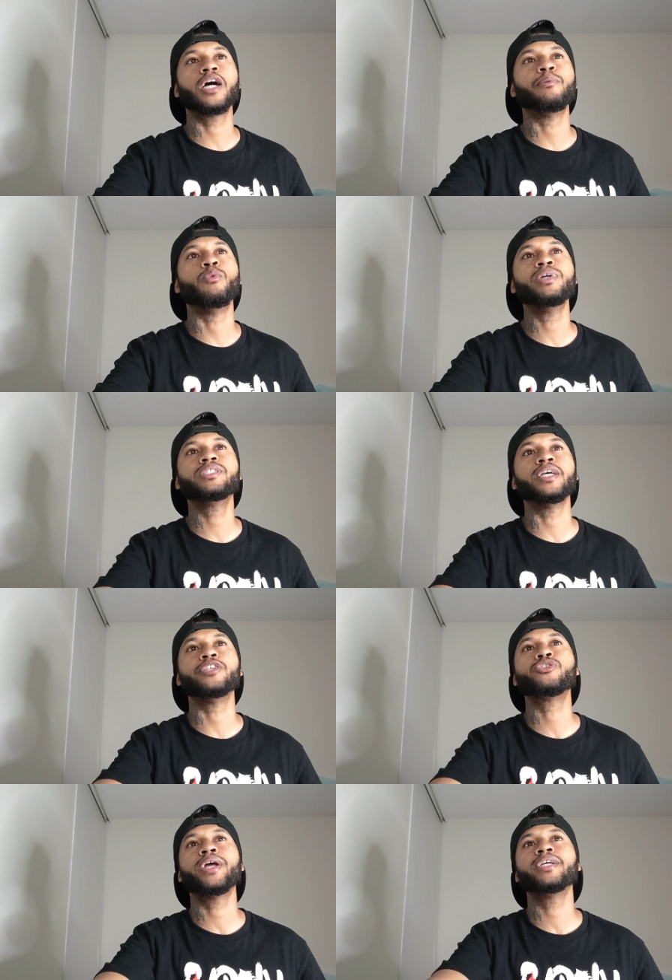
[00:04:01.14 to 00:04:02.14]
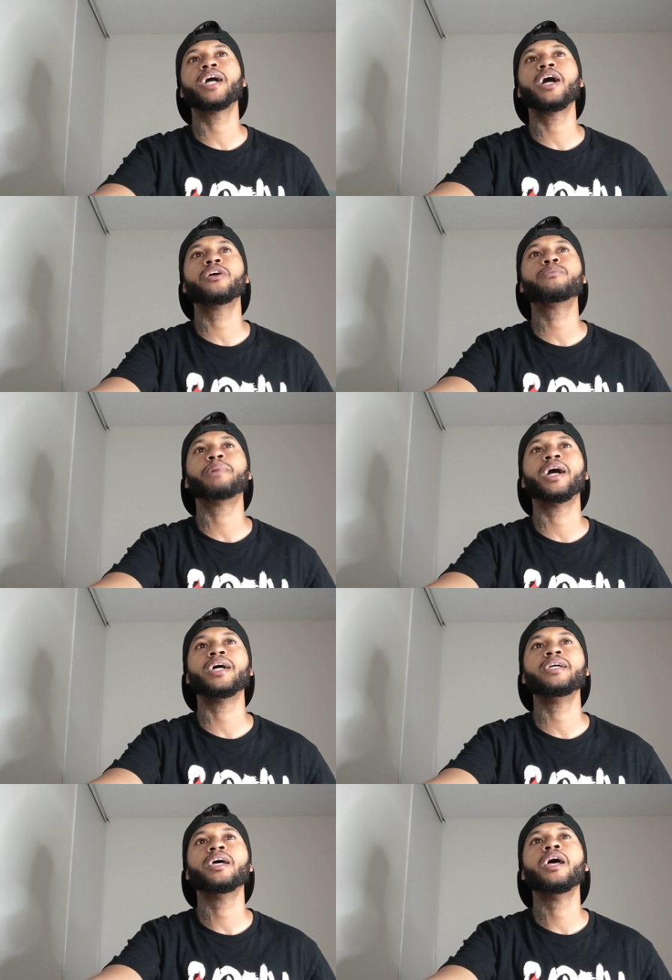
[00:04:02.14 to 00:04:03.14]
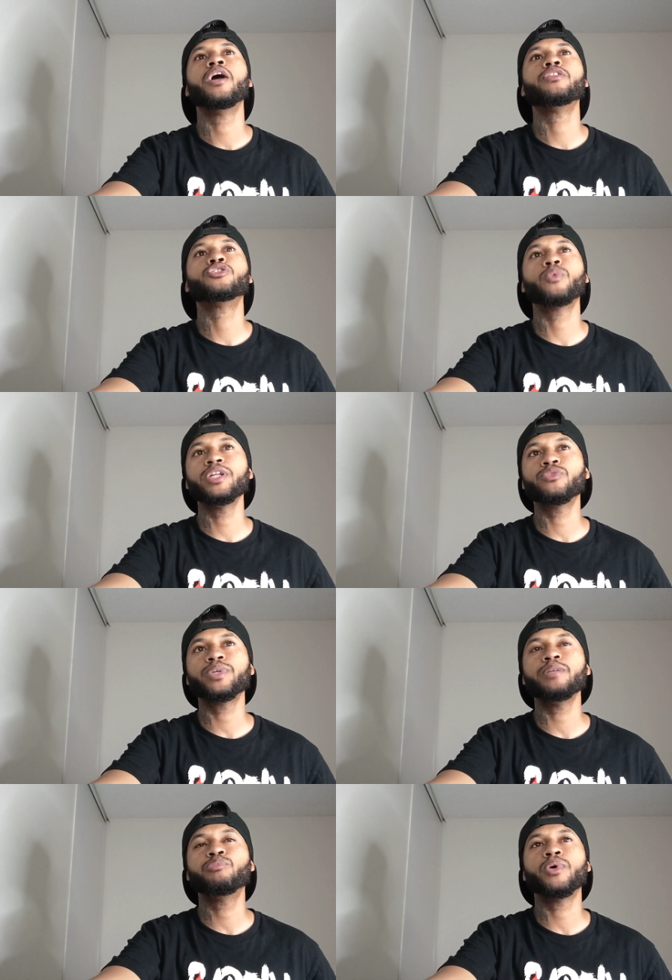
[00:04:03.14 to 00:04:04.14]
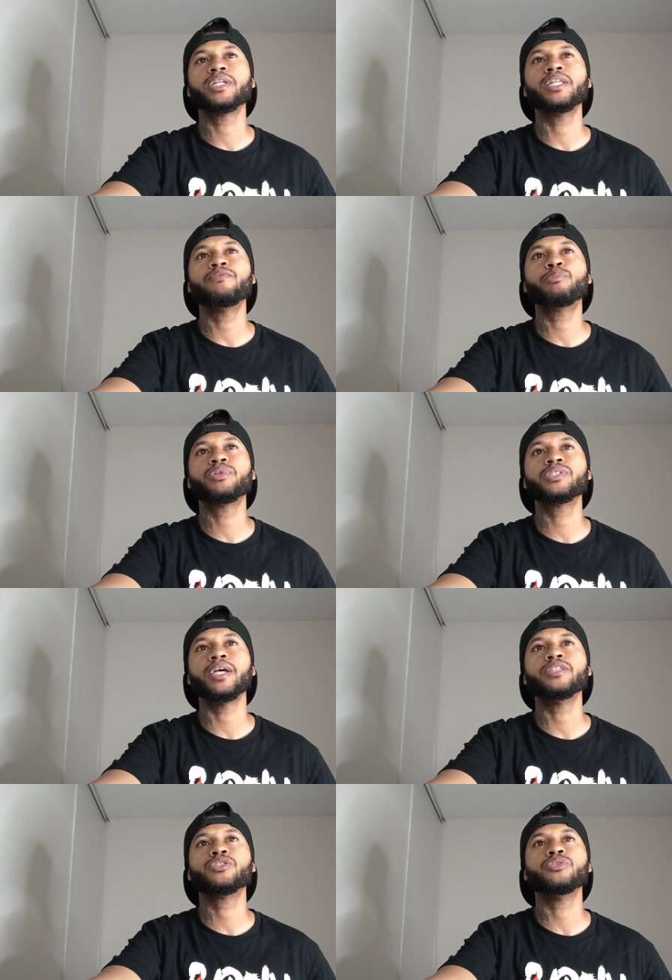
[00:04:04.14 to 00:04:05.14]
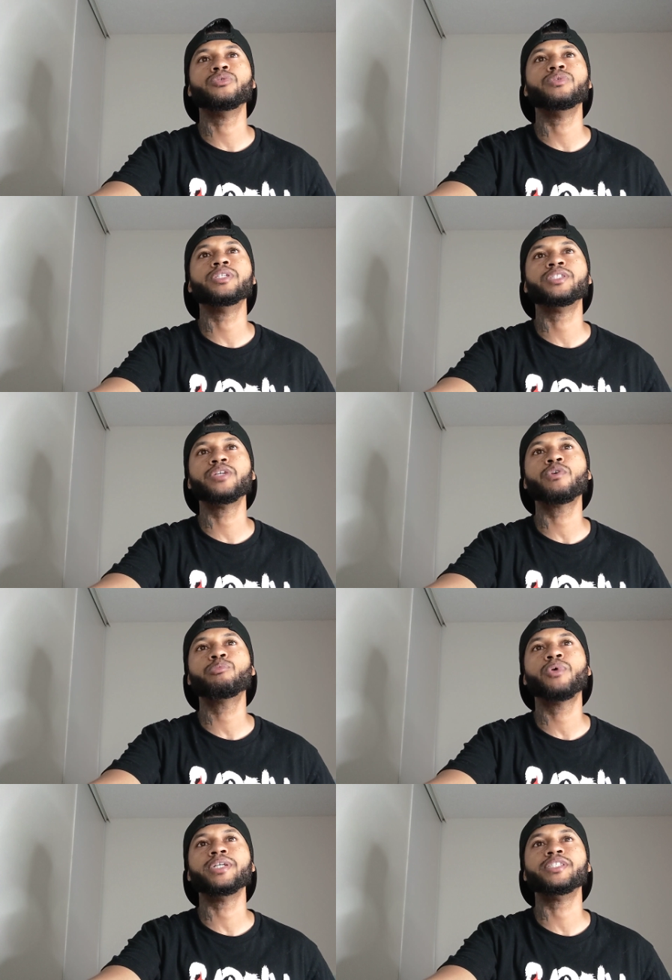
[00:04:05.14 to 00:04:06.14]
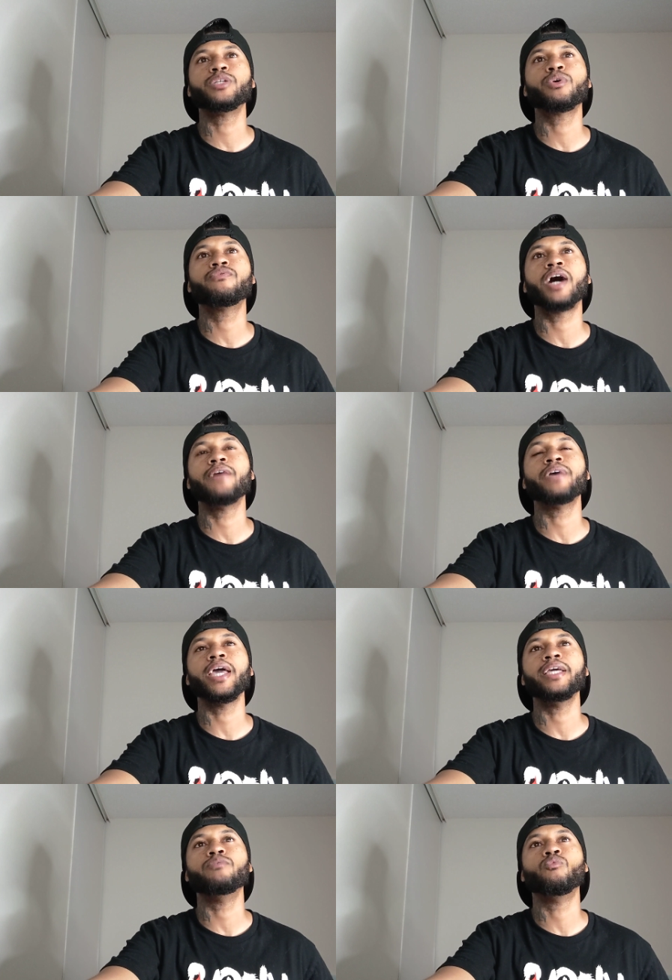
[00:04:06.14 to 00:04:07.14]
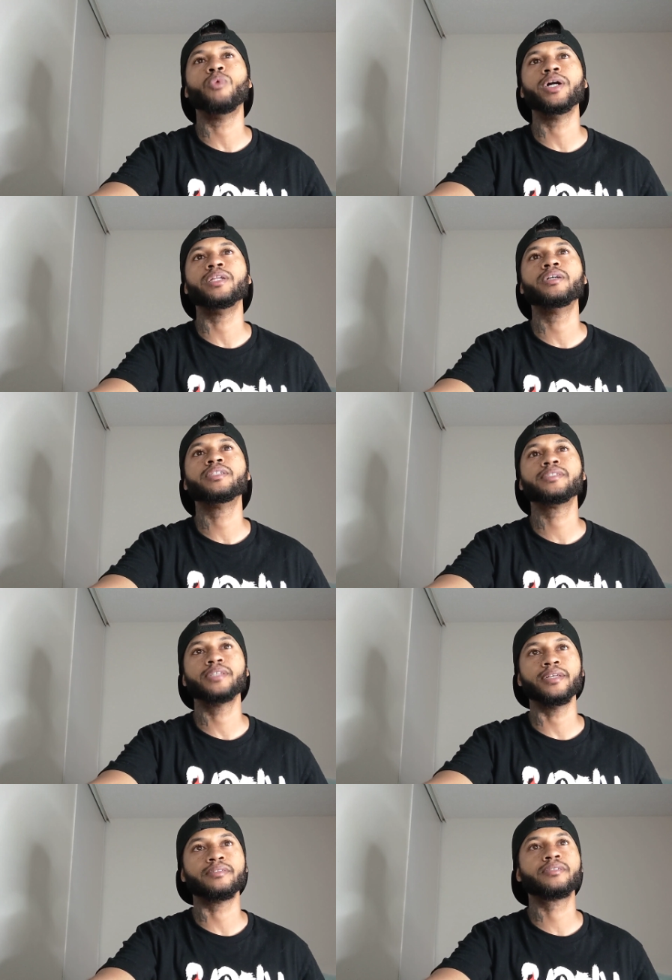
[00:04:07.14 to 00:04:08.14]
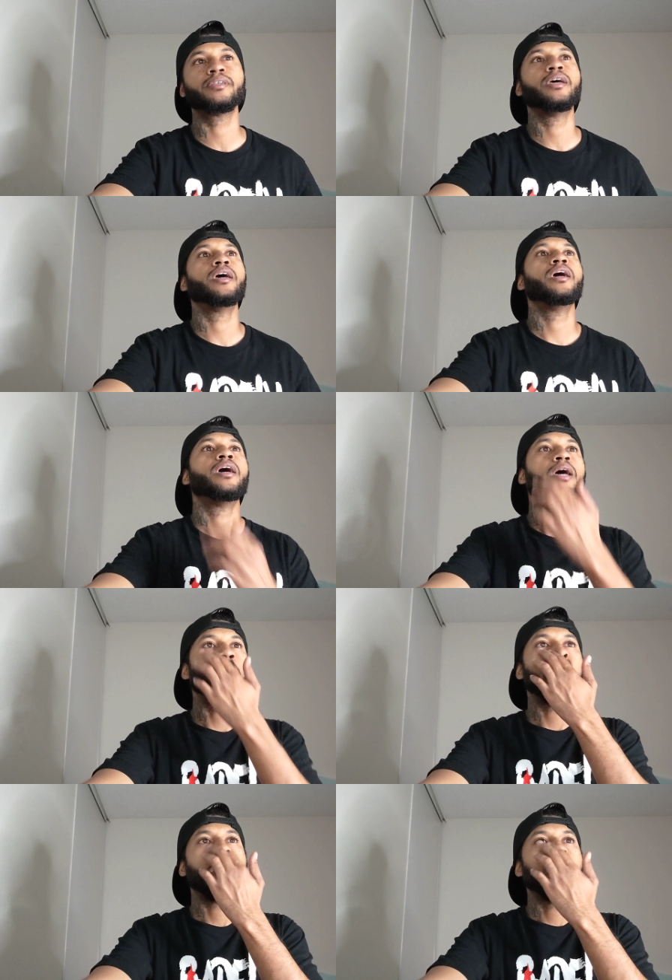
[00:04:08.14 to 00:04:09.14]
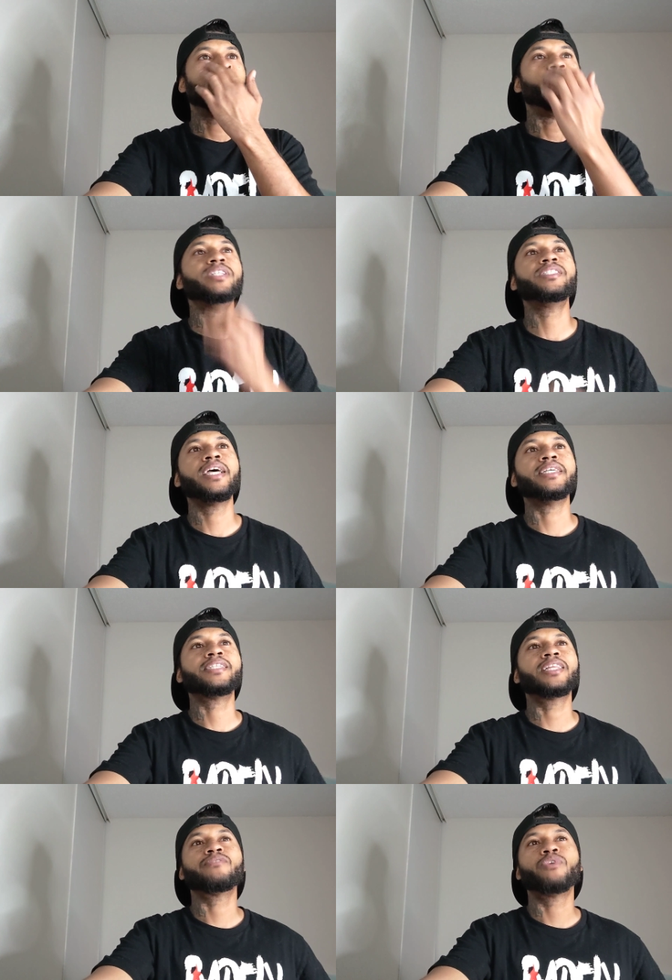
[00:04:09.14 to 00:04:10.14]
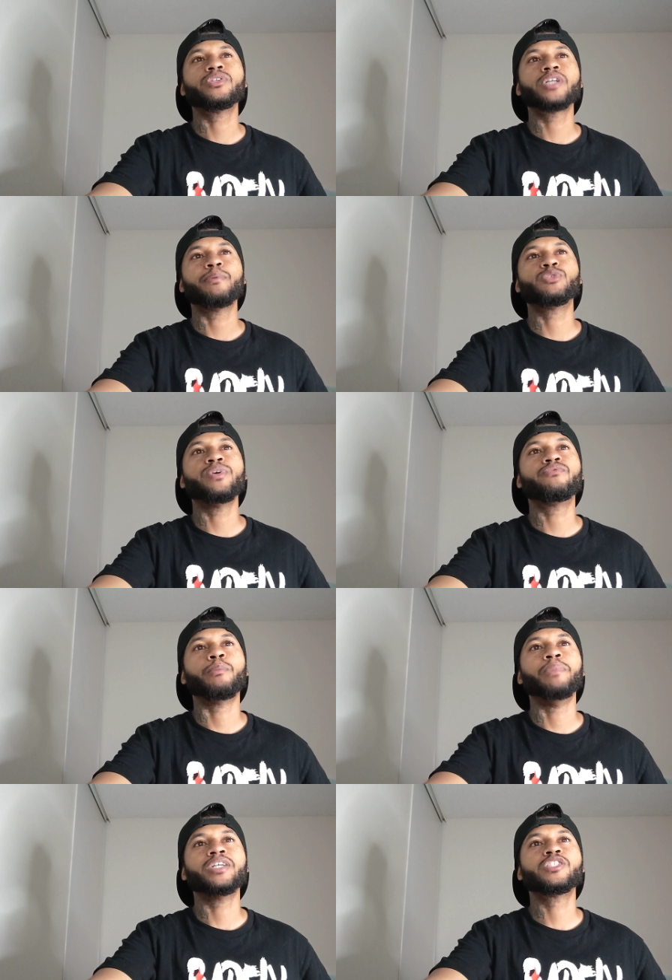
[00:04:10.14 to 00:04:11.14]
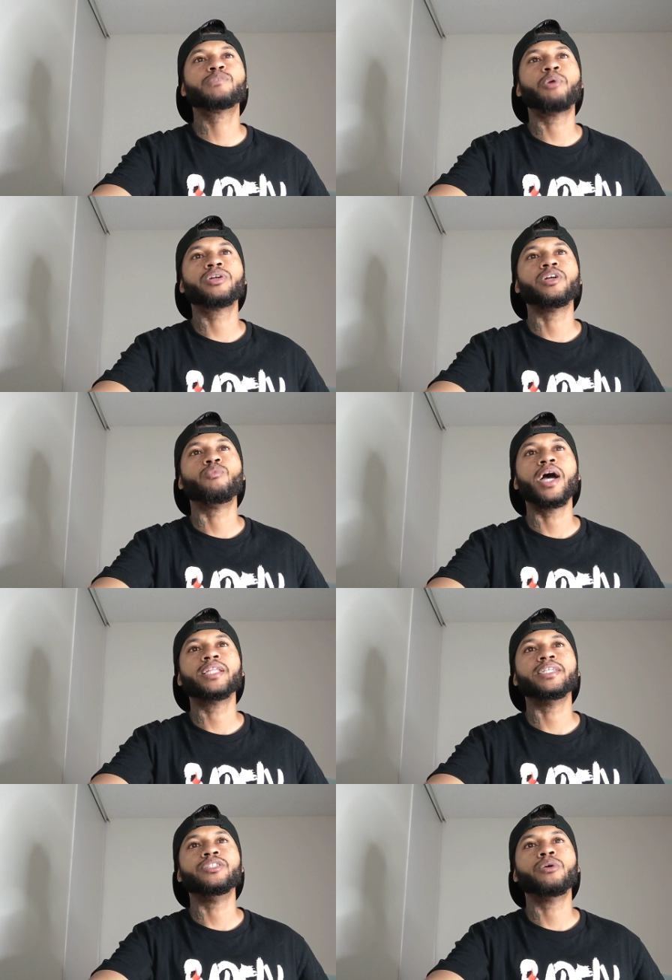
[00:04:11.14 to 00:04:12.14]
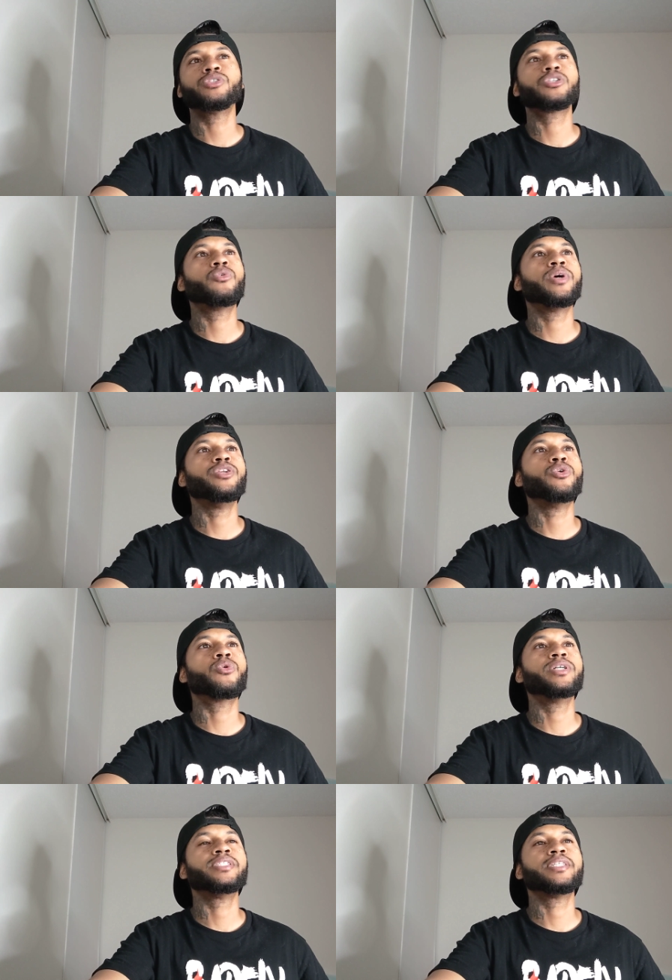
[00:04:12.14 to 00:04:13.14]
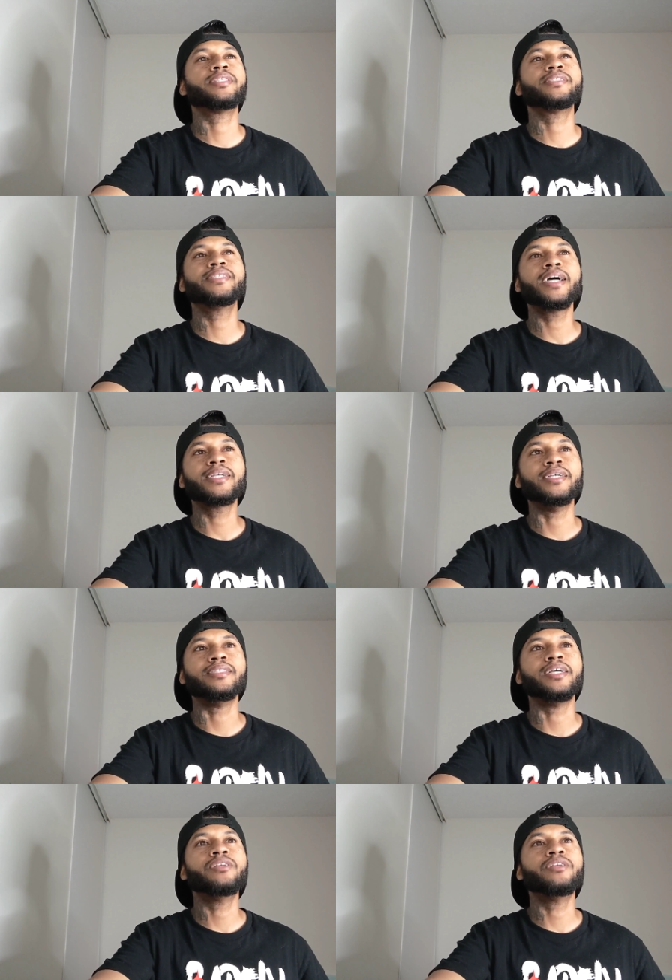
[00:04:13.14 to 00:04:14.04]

Time on Wednesday, is trading higher by 23.11% to 0.0581 cents. Wednesday is not the first time a tweet from Musk sparked a rally in Dogecoin, nor is it the second.